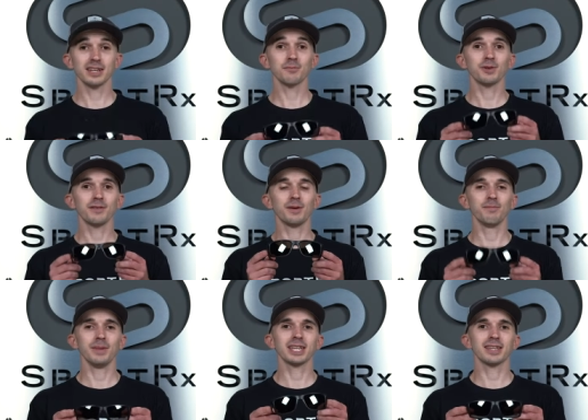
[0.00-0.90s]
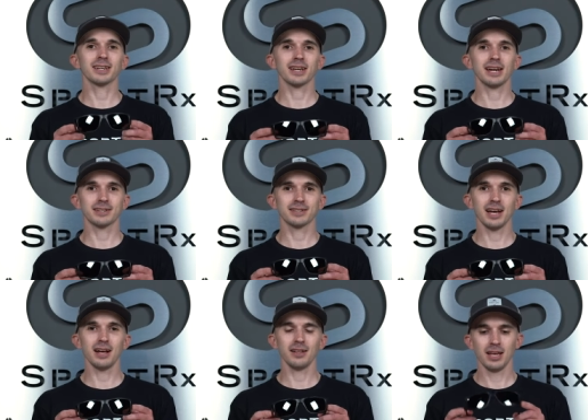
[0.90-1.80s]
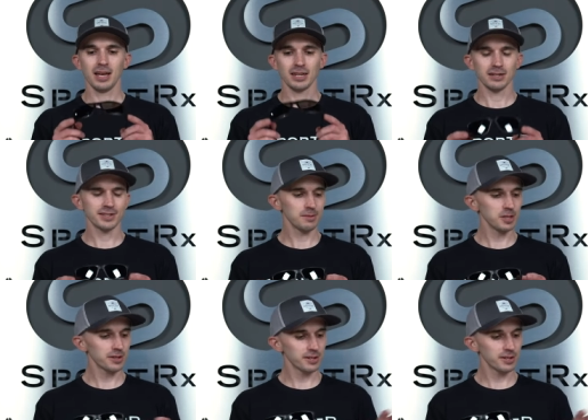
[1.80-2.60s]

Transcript: up, we have the Mainlink XL. Now, similar